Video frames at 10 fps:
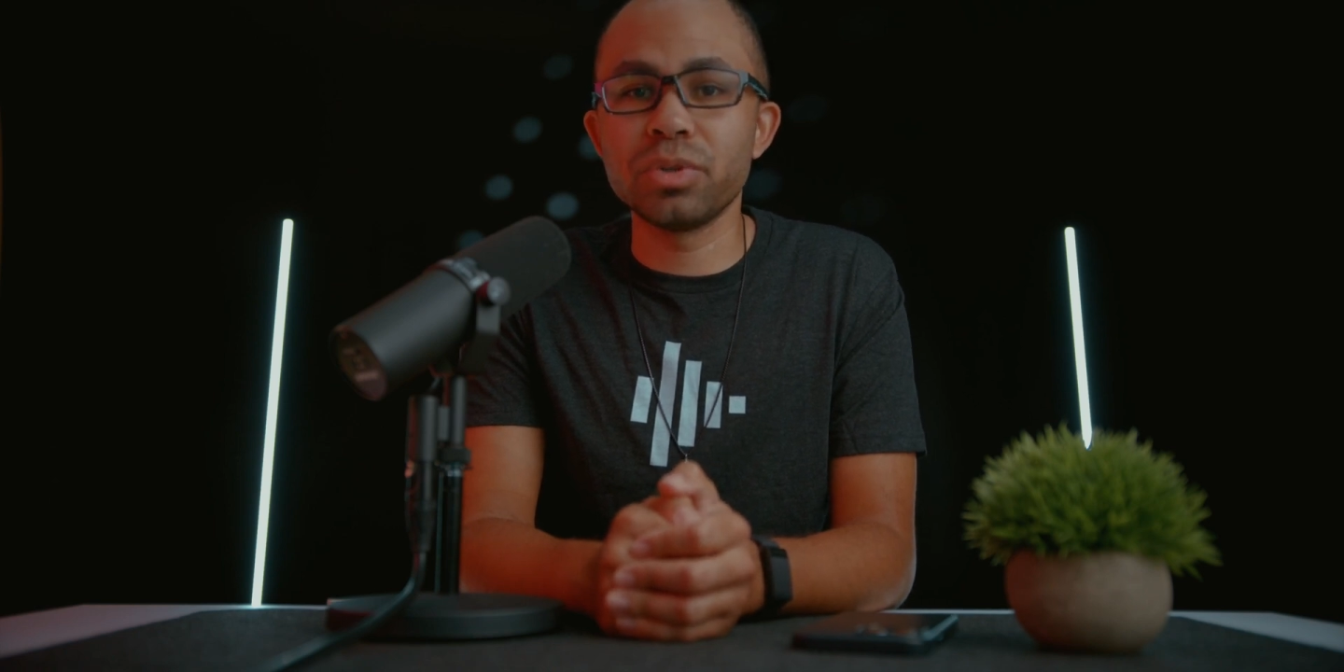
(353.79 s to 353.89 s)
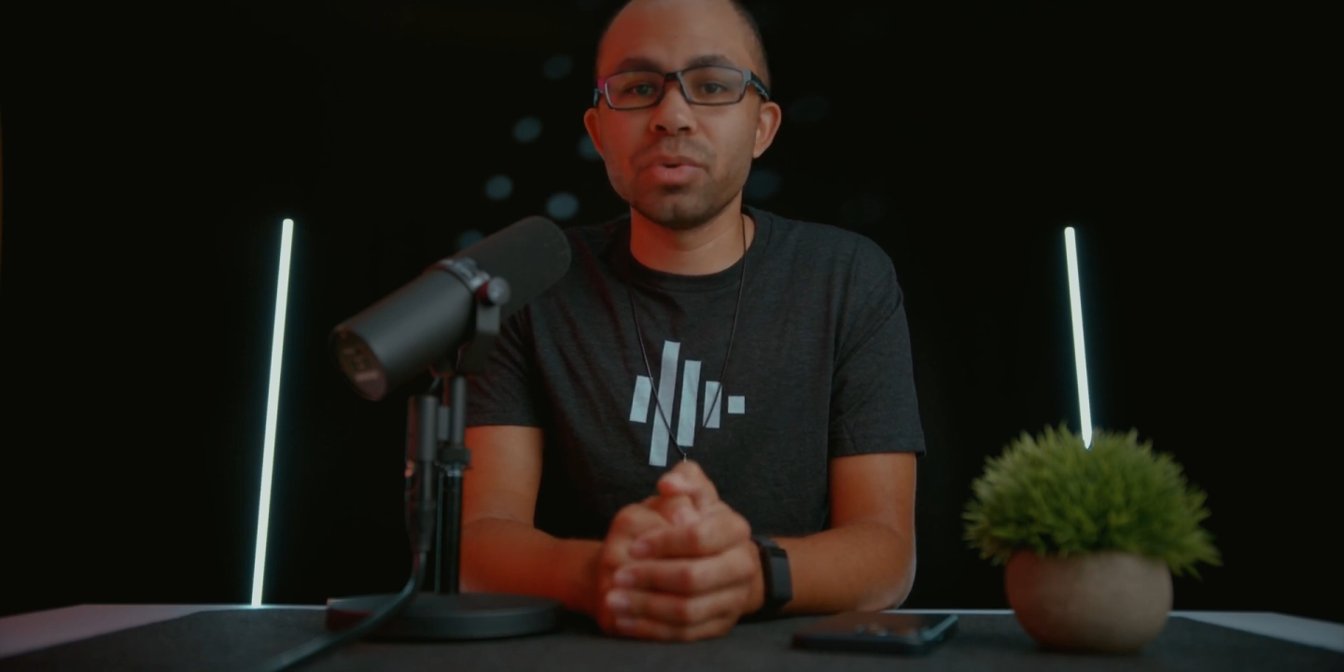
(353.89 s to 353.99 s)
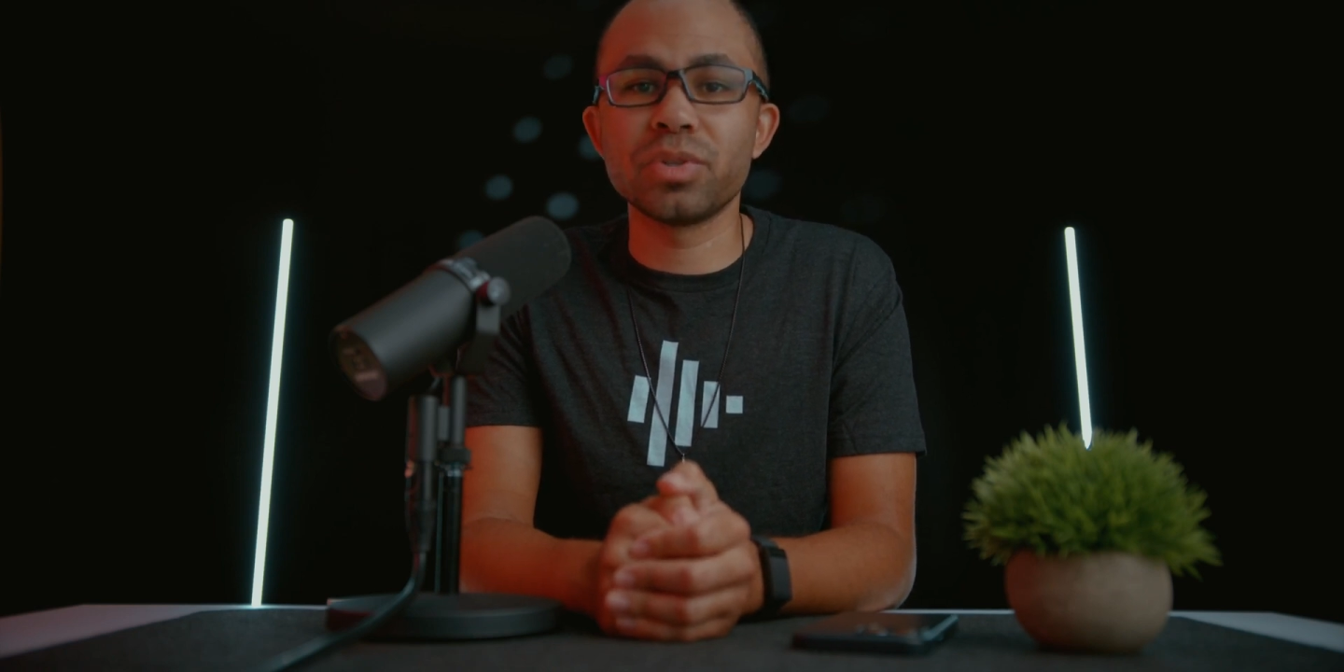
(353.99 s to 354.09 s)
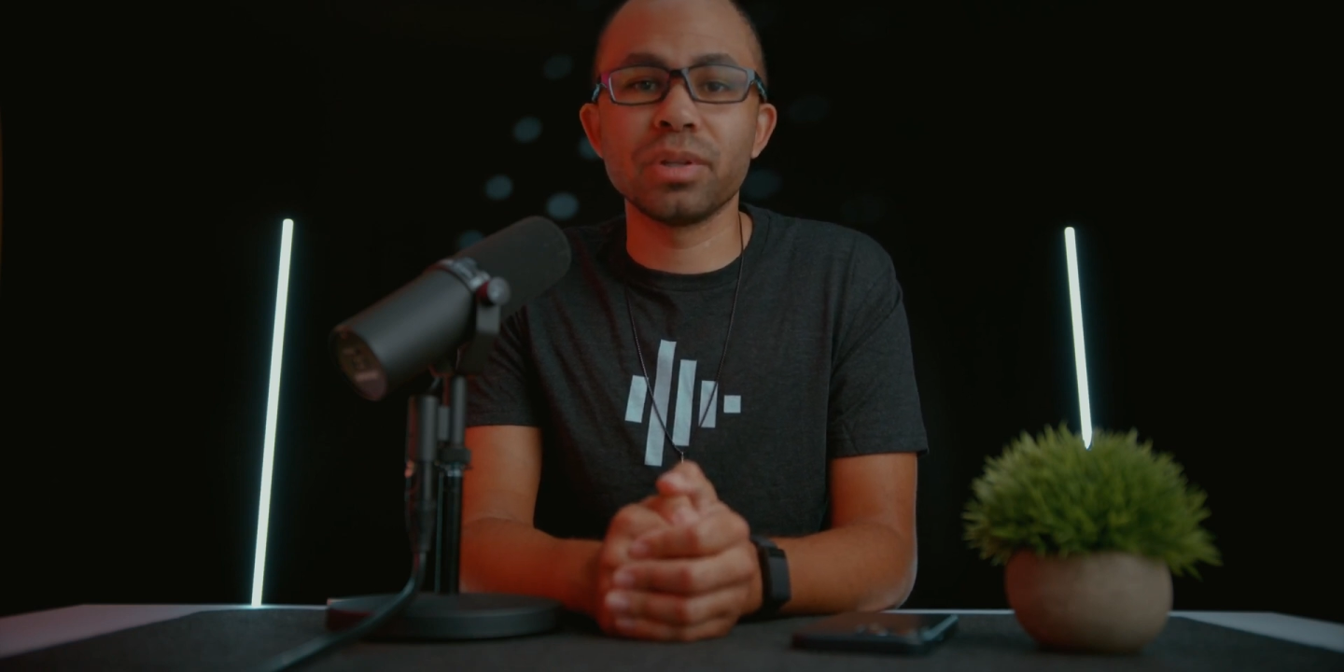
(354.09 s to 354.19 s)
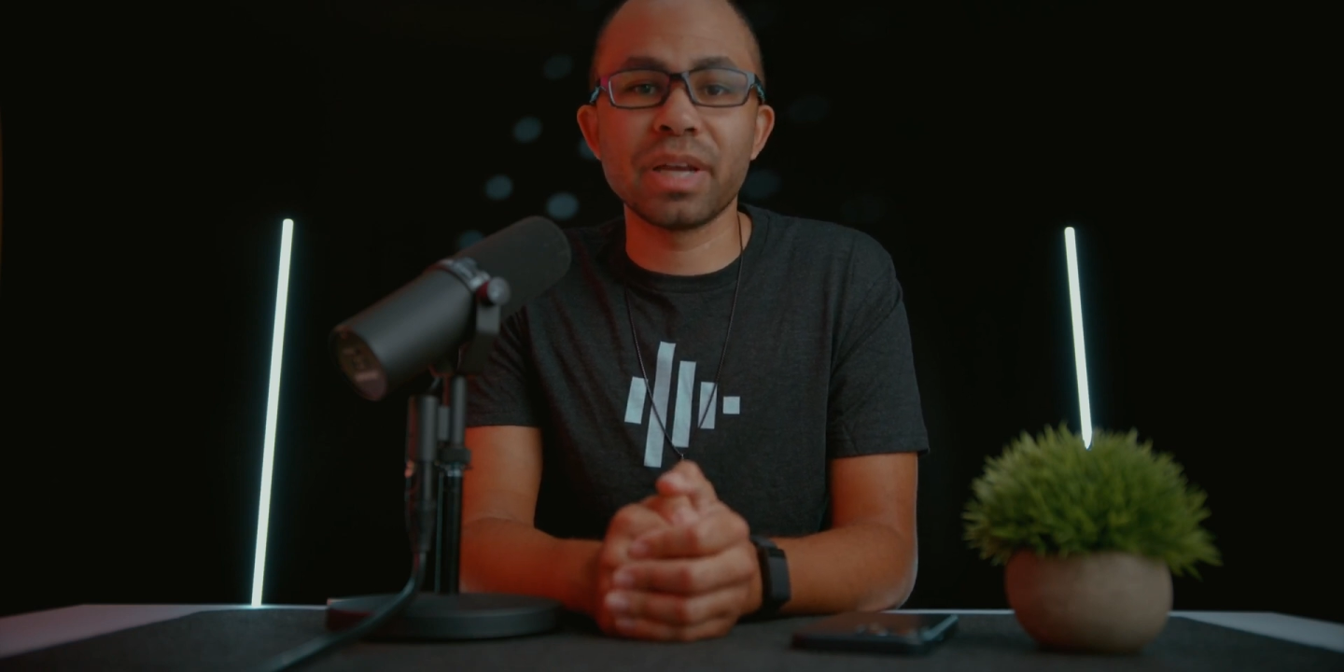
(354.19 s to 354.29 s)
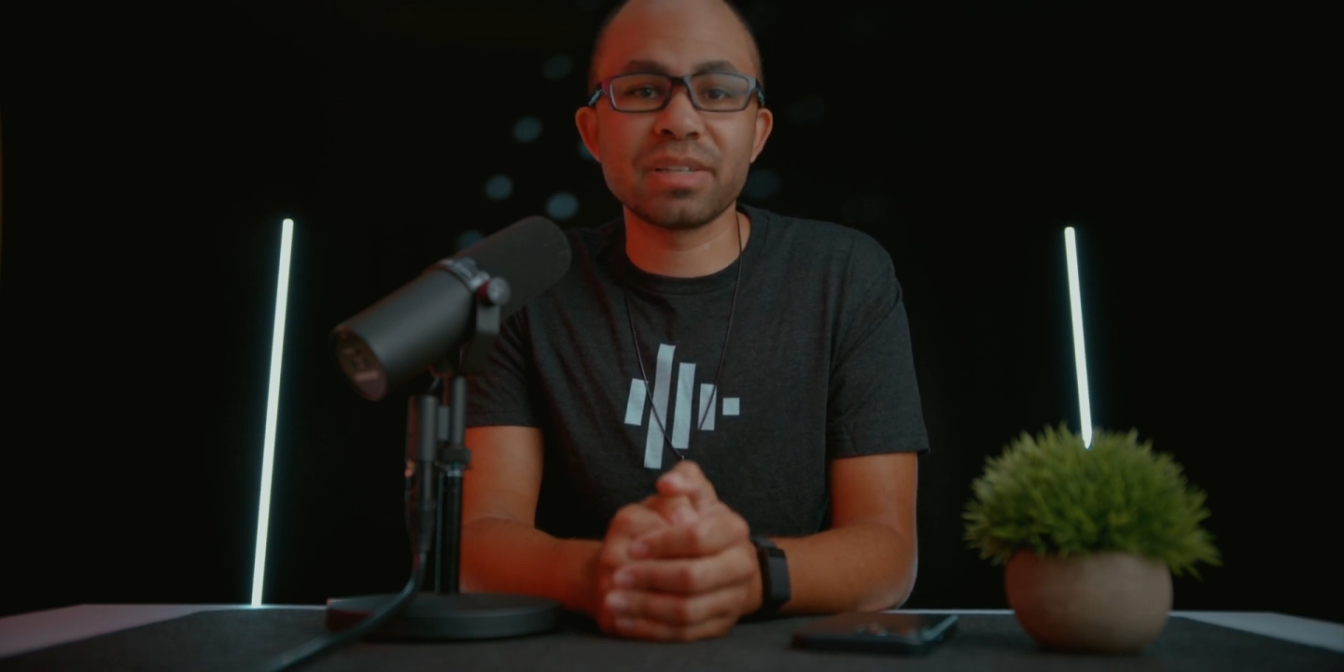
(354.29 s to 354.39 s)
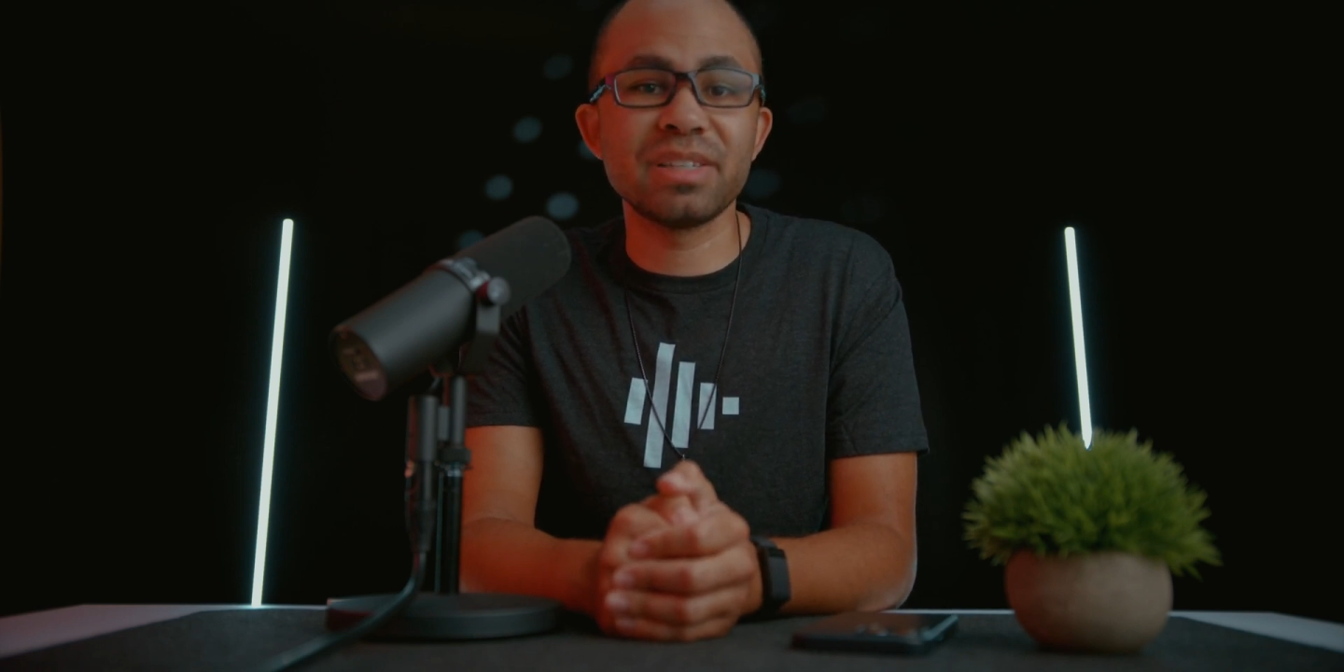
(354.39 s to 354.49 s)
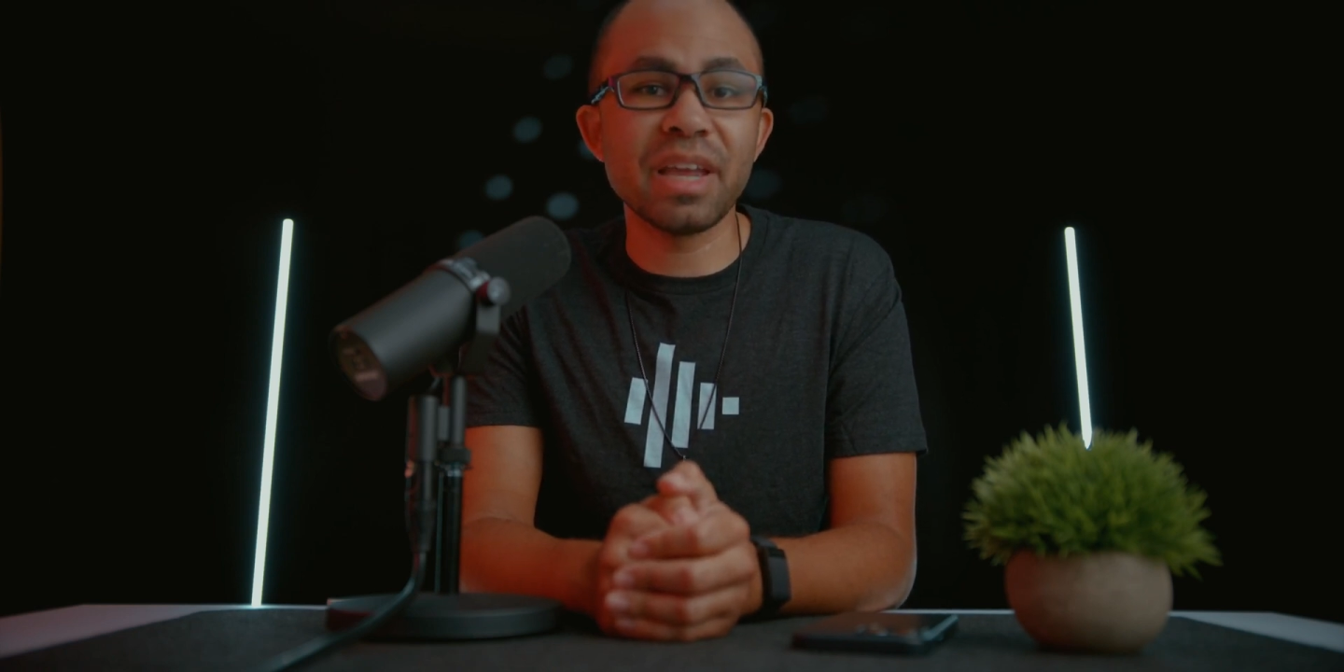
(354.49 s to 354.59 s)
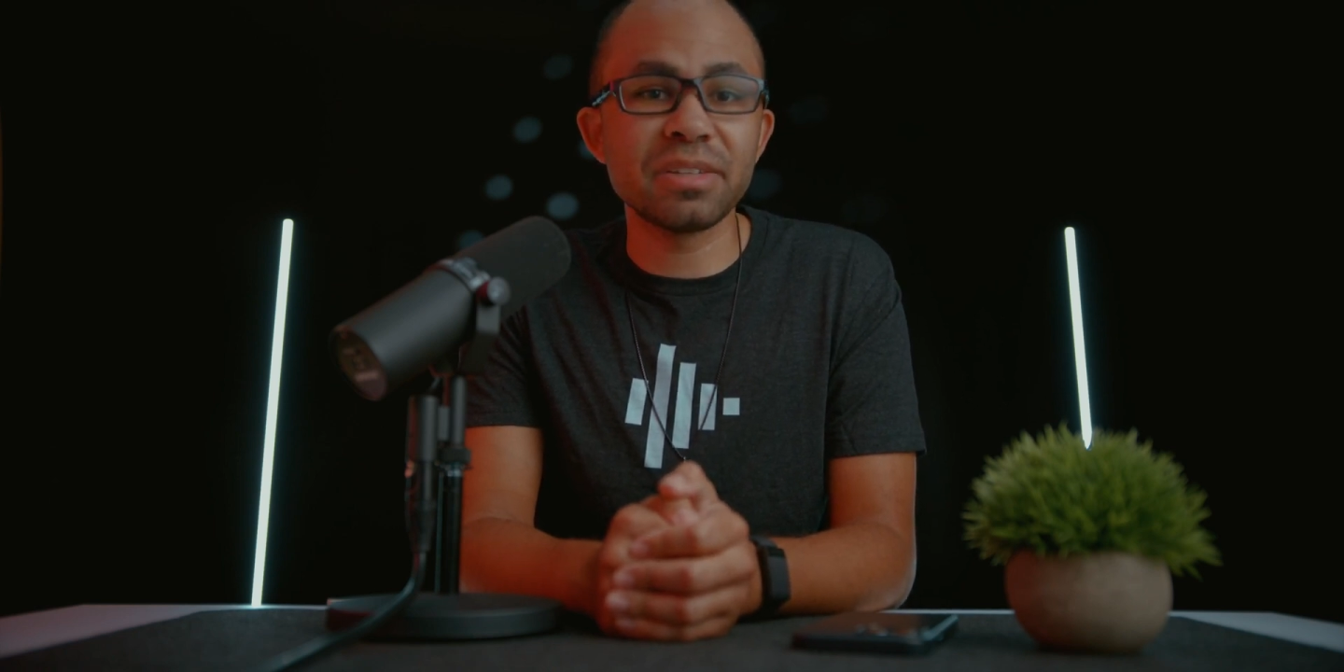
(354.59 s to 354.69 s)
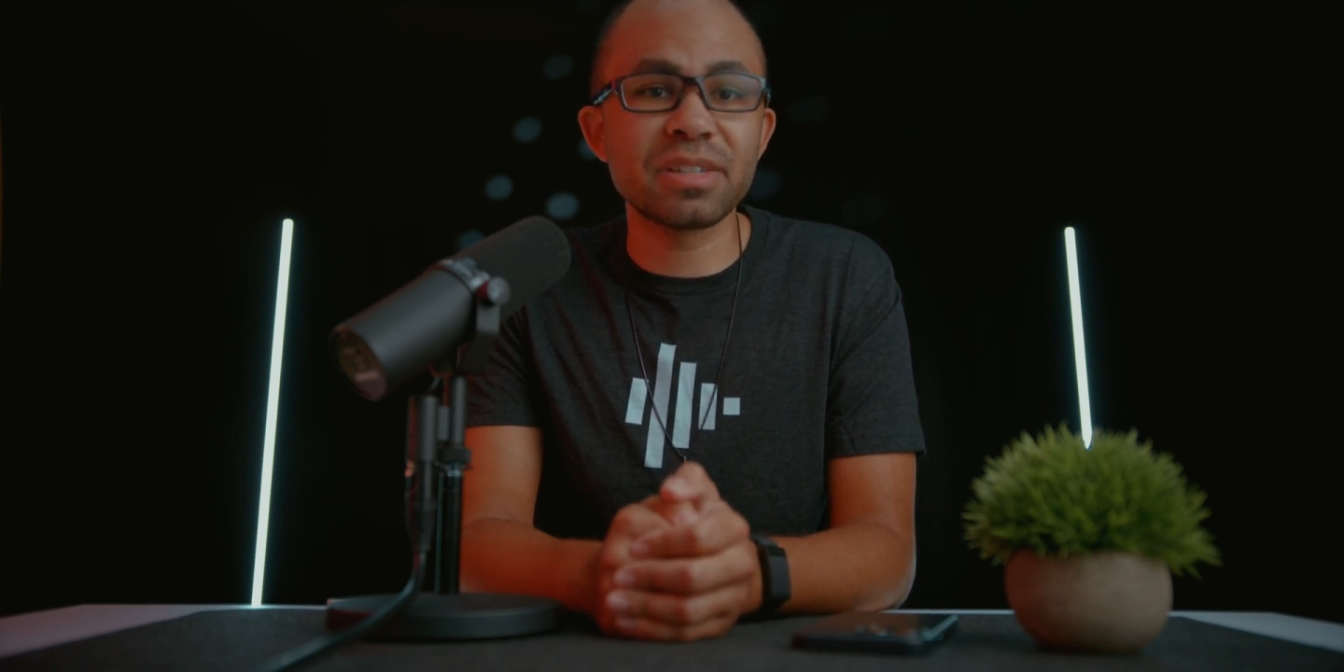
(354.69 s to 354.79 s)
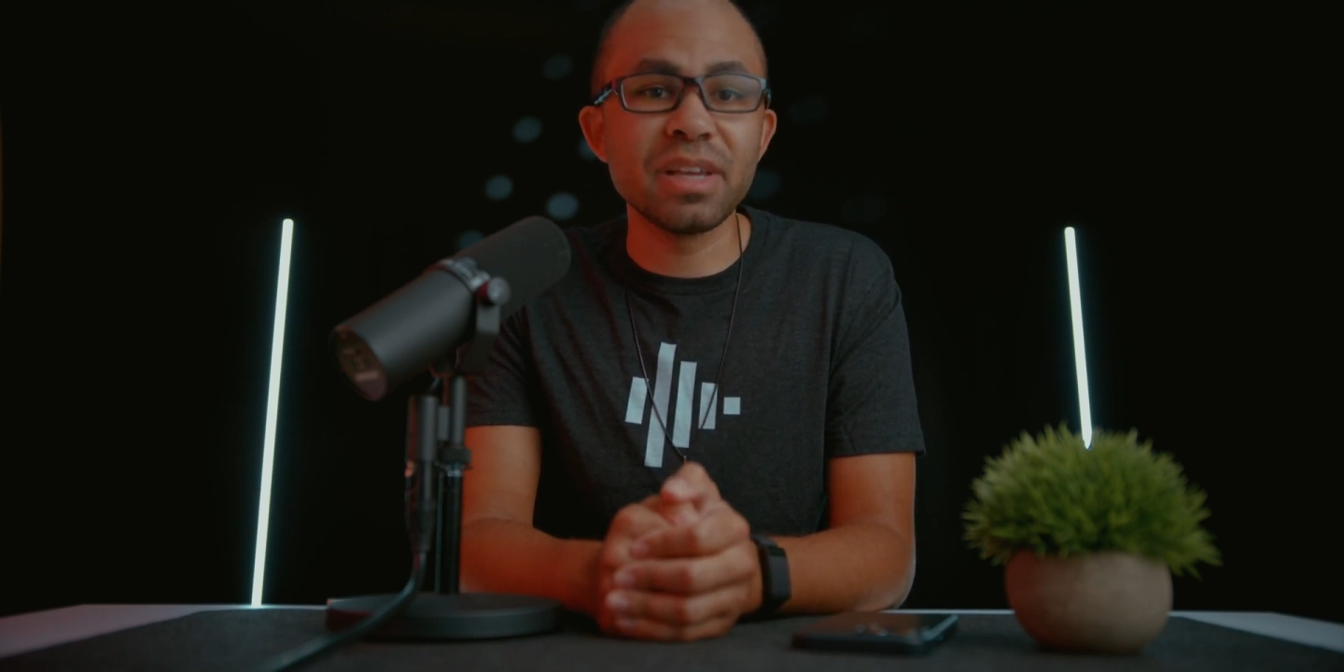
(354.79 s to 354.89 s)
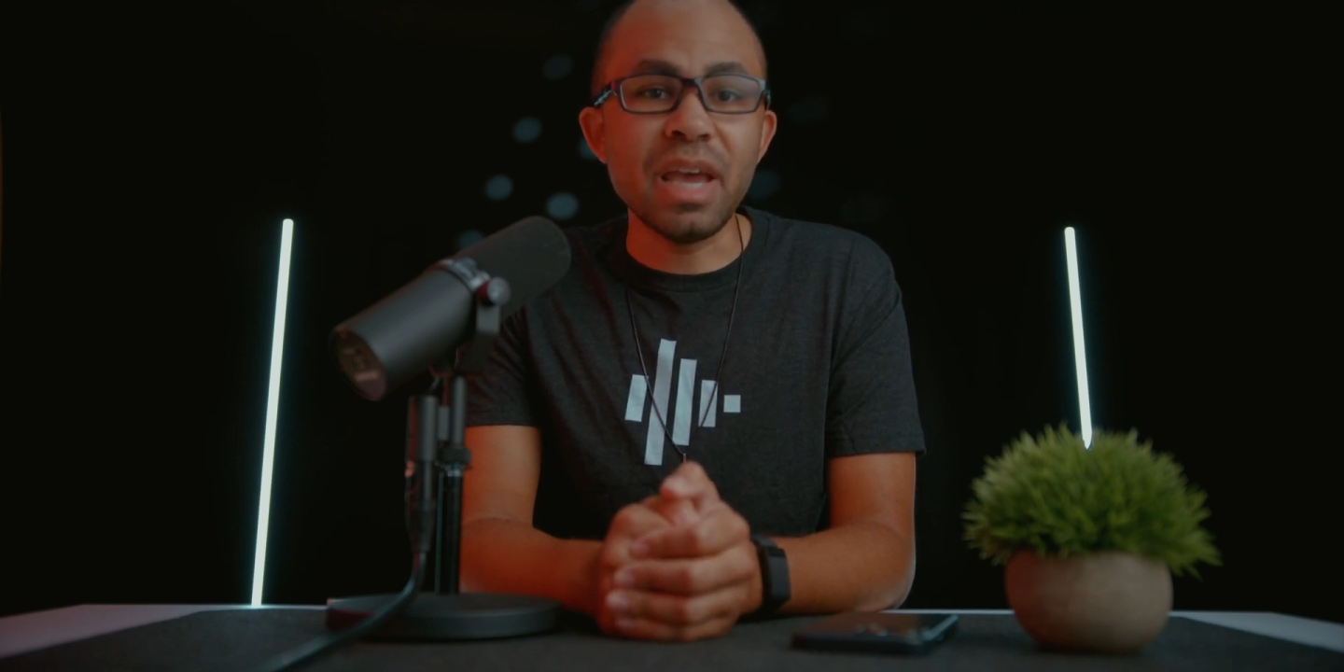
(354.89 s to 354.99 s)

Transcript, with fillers: to select states.